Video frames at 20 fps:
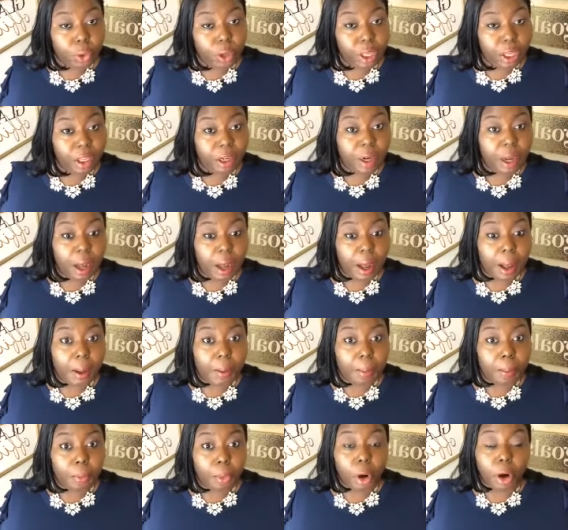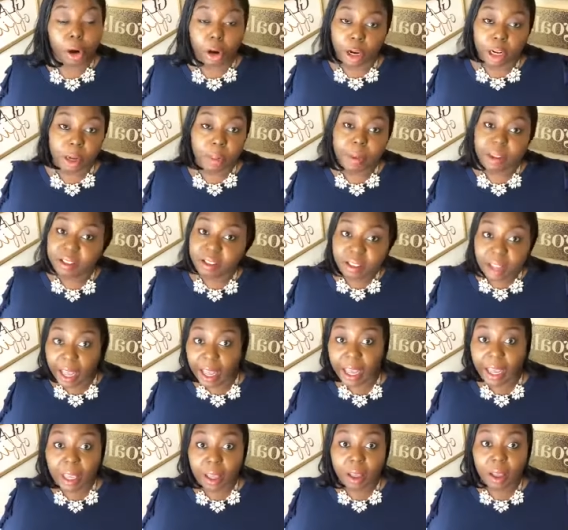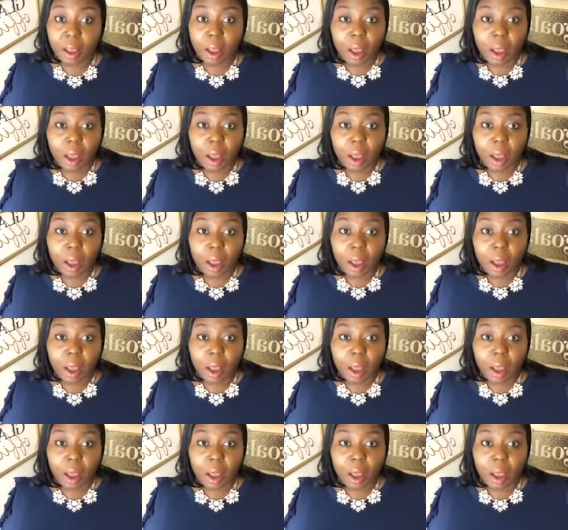could um, are gonna be staying?